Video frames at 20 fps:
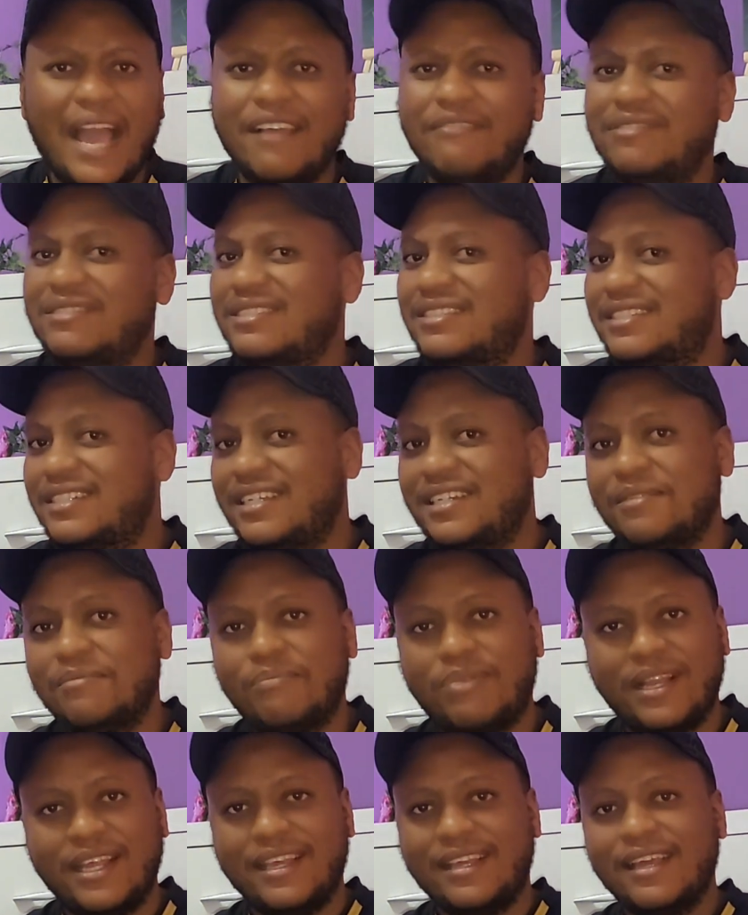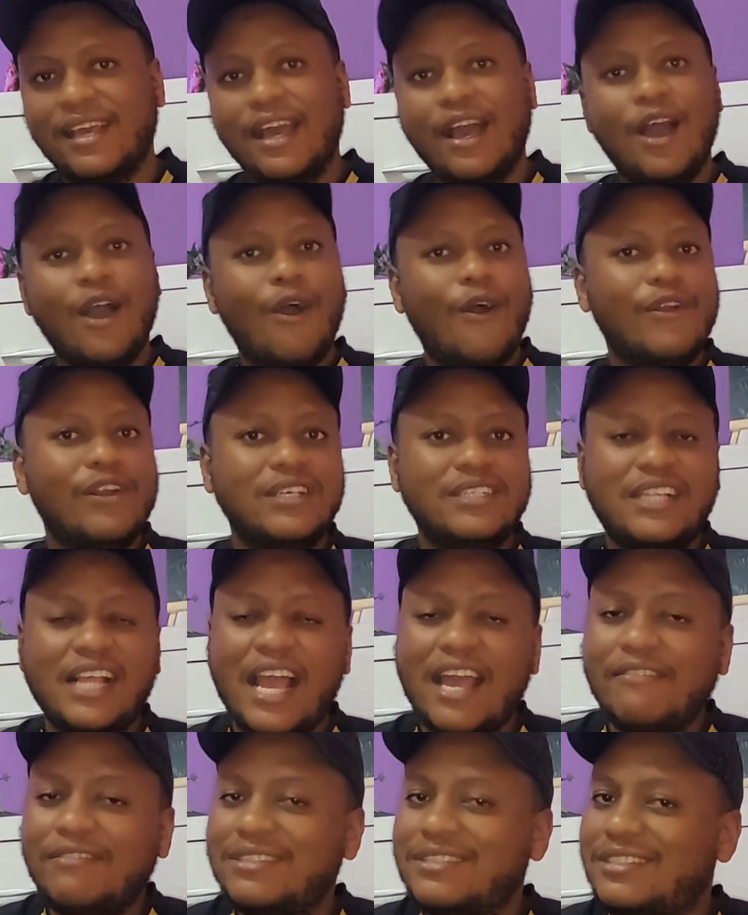I haven't seen him play. Honestly,
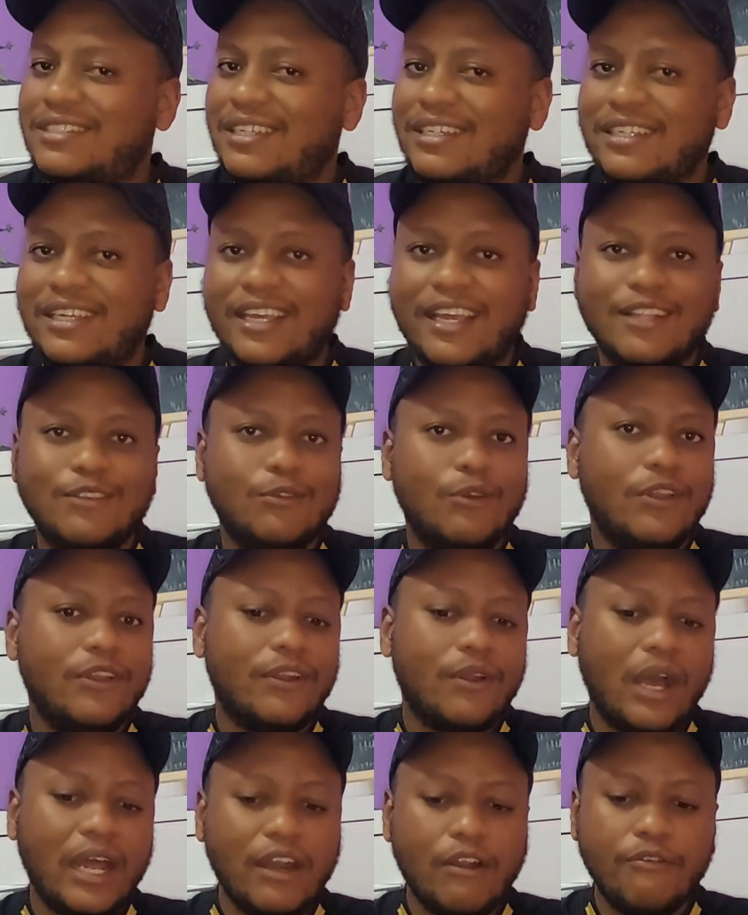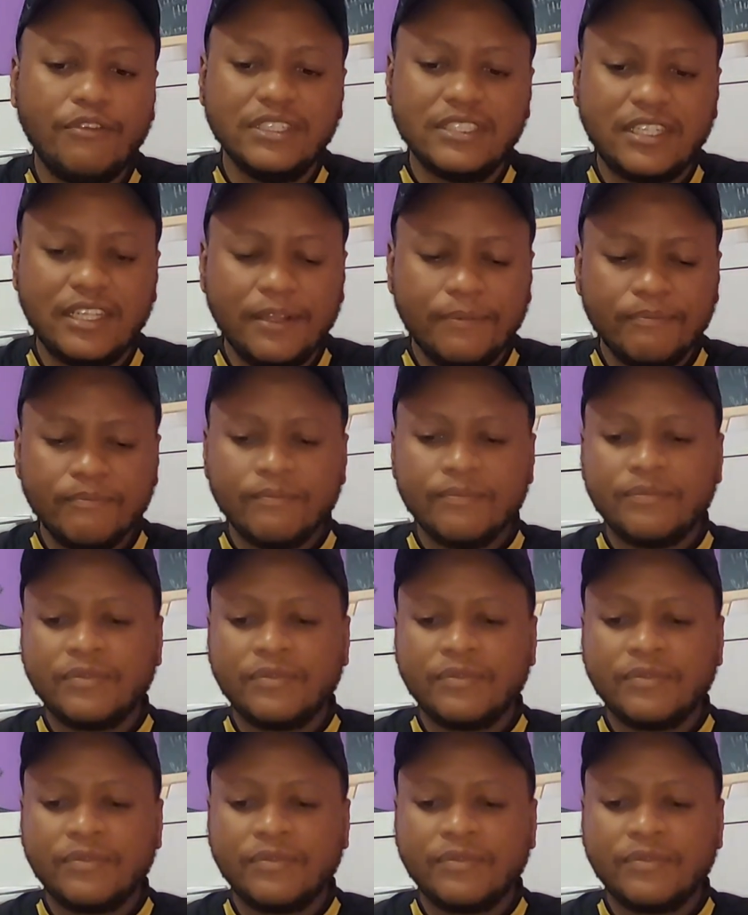I haven't seen Keegan Dolly now, and obviously,